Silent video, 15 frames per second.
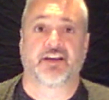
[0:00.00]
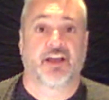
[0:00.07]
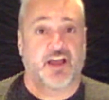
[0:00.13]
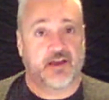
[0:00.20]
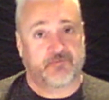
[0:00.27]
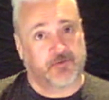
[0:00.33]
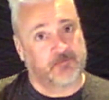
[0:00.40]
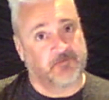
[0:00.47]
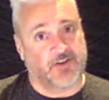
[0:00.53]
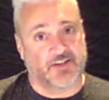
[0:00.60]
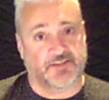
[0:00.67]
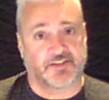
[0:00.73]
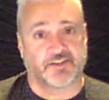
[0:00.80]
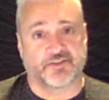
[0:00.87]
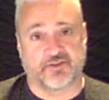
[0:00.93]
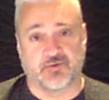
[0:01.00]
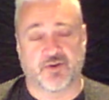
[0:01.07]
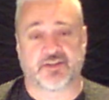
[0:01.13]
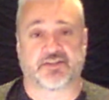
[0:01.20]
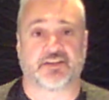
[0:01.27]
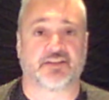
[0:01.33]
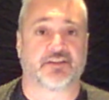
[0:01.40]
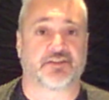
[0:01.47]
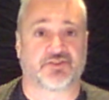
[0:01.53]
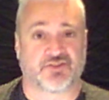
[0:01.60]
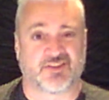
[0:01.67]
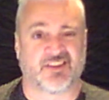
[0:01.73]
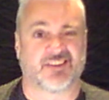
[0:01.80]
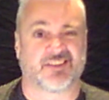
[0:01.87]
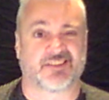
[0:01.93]
FMVSS 218 that you
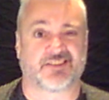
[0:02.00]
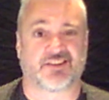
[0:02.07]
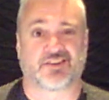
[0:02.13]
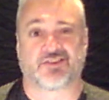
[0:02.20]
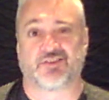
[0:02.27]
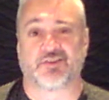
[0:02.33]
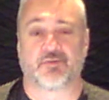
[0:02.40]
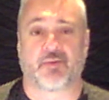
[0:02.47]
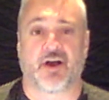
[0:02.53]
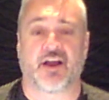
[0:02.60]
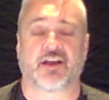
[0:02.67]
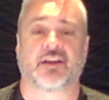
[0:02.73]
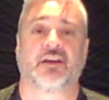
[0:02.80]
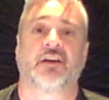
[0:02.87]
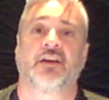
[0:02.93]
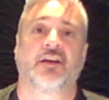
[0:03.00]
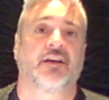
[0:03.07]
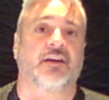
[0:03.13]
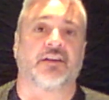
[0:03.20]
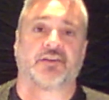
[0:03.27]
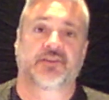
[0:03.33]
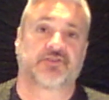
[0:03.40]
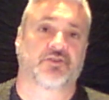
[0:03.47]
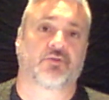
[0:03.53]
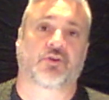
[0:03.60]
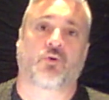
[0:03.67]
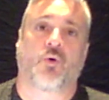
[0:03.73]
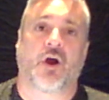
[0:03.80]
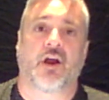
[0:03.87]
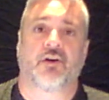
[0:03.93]
see on the sticker on the back, doesn't
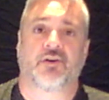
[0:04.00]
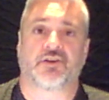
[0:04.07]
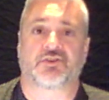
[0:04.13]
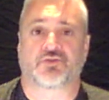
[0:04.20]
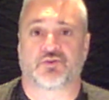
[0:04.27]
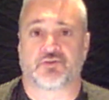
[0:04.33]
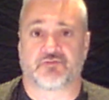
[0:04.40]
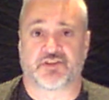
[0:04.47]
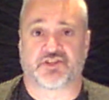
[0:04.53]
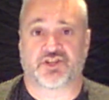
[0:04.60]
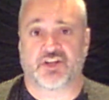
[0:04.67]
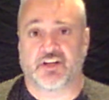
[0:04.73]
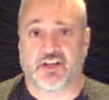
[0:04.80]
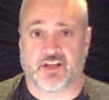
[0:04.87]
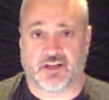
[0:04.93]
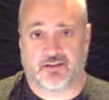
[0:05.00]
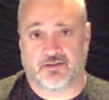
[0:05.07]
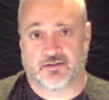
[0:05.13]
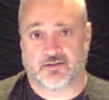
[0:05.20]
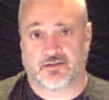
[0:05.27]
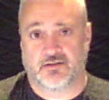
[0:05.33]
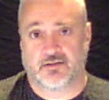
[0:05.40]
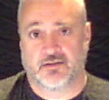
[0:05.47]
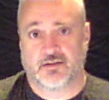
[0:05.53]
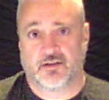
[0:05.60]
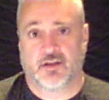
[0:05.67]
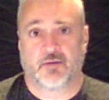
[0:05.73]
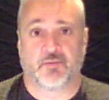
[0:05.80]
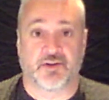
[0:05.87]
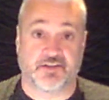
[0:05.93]
require any sort of a chin hit.
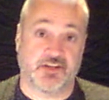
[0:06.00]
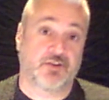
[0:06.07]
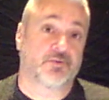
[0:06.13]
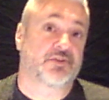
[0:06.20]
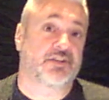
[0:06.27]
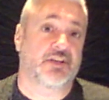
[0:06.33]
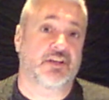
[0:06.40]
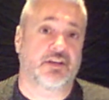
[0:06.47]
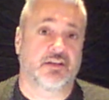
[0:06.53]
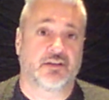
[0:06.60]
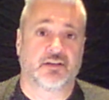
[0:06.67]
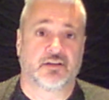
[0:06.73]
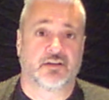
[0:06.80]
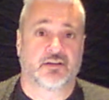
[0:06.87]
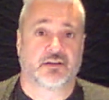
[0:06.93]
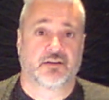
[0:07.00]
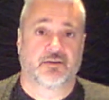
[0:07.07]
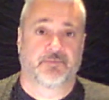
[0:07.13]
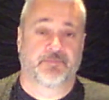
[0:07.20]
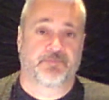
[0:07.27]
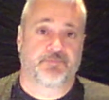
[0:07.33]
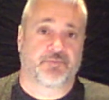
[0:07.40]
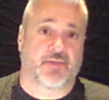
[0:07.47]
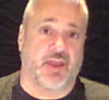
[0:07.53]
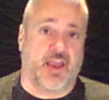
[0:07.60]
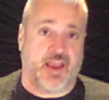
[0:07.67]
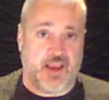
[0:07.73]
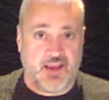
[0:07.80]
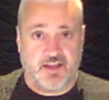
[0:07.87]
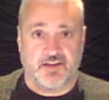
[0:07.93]
But DOT
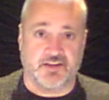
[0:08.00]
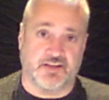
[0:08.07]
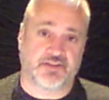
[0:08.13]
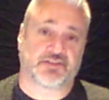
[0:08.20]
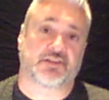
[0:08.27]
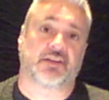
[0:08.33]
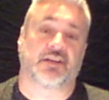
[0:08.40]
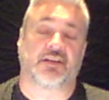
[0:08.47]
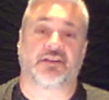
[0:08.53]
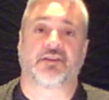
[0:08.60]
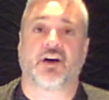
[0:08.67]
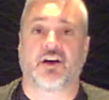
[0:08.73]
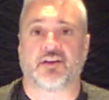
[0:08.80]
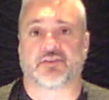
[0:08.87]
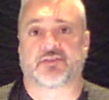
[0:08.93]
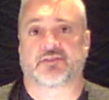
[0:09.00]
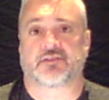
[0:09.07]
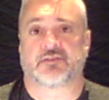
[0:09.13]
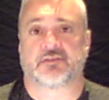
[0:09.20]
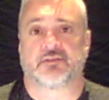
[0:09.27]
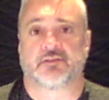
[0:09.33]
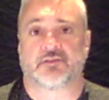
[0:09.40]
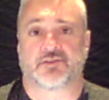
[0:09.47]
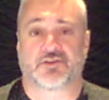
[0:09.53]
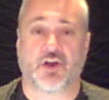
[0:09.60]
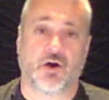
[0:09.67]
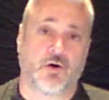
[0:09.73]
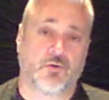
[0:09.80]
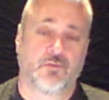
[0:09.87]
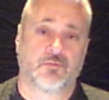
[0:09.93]
and ECE does.
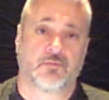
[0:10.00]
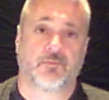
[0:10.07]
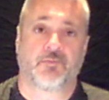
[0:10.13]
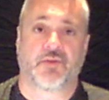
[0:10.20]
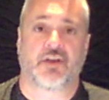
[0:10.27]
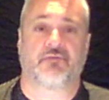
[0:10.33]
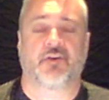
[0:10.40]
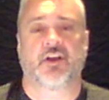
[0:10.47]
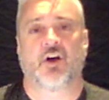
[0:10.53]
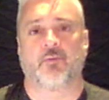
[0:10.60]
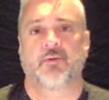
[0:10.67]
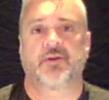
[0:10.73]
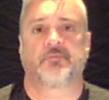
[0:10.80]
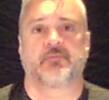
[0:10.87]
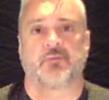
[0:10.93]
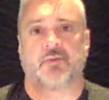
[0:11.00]
So, if a helmet